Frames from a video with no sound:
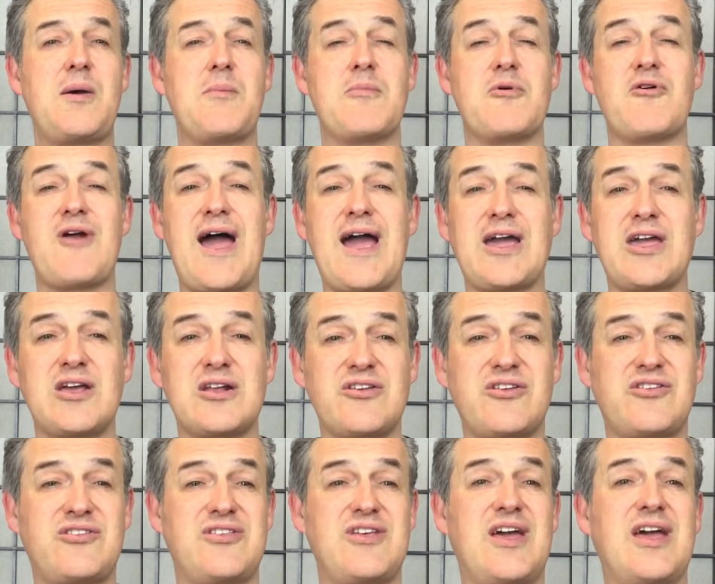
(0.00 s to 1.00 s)

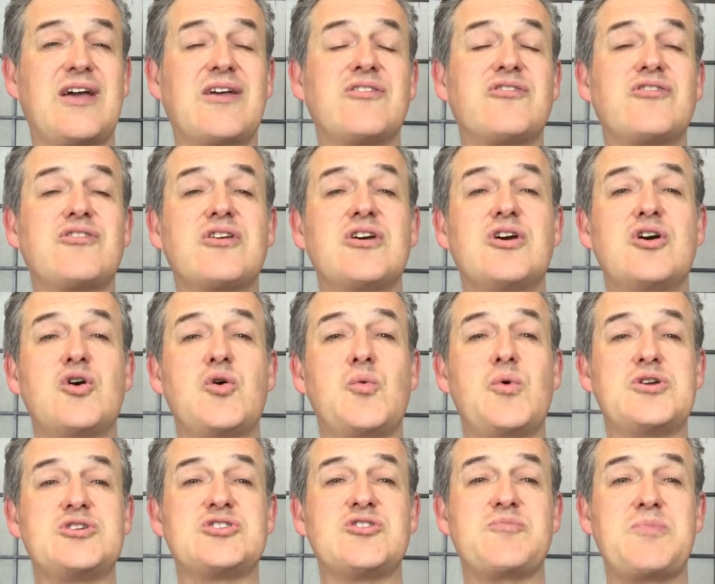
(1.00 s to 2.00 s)
miraculous things,
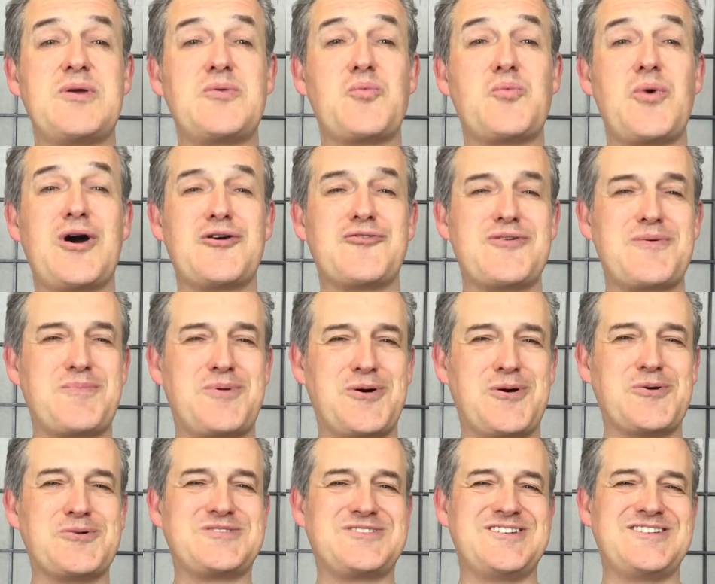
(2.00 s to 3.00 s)
which have been well
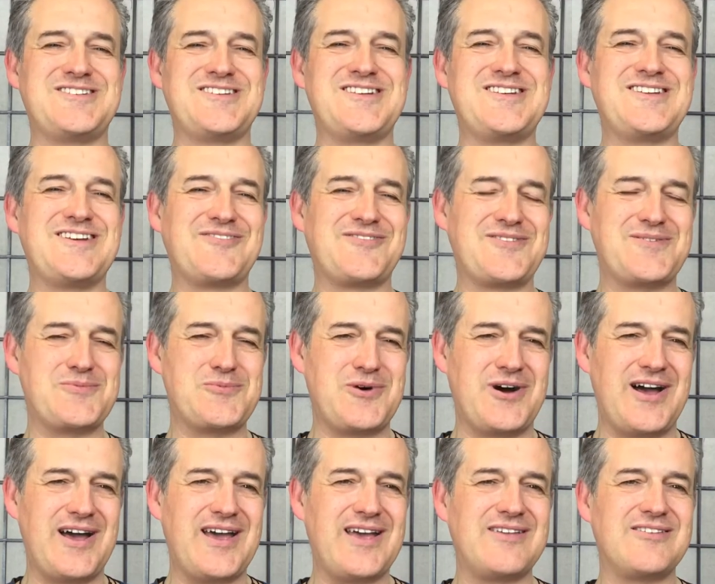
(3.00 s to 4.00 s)
reported in different
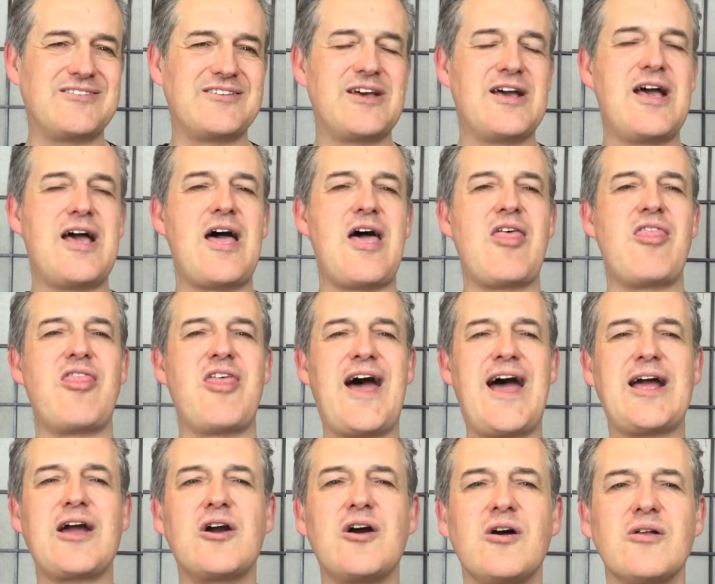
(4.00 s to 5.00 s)
ways.
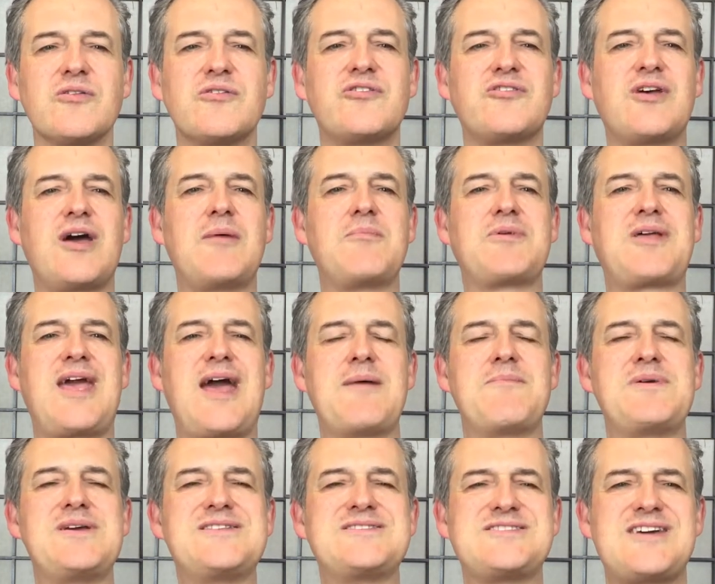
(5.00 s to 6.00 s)
That concept
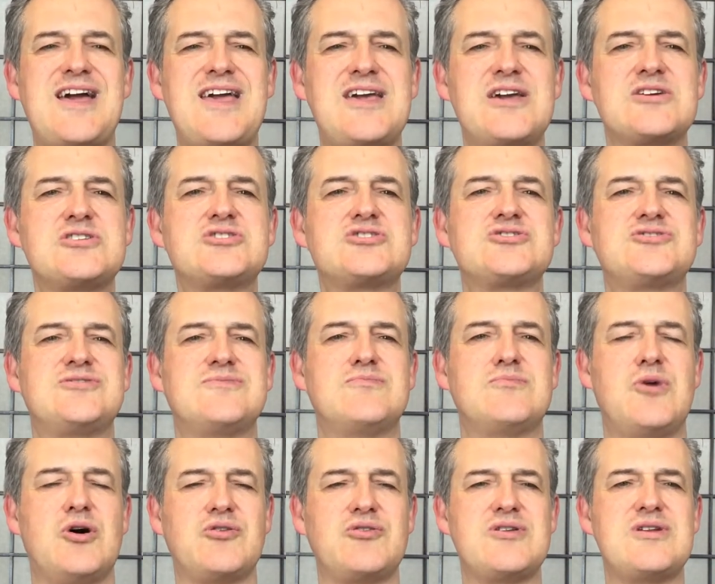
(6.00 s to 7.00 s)
can be taken to the
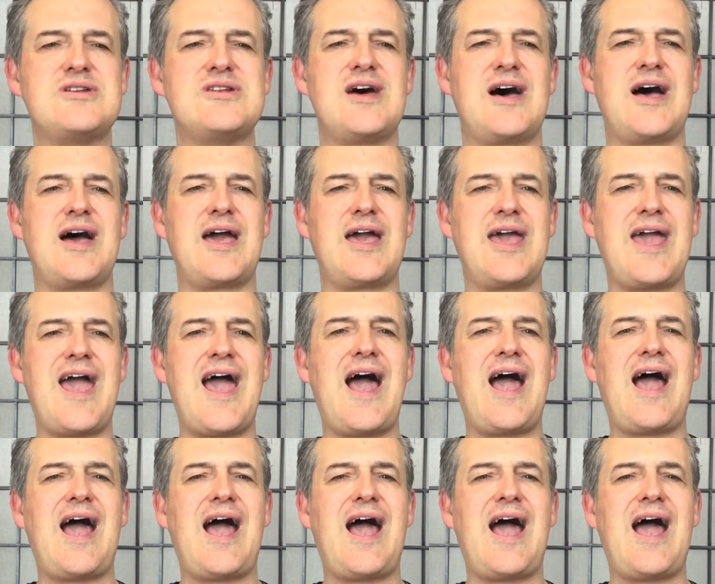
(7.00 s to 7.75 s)
modern day.